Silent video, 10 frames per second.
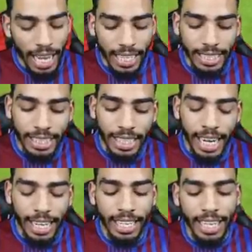guy is the
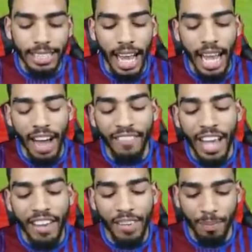luckiest I
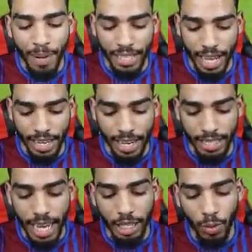have ever played against, I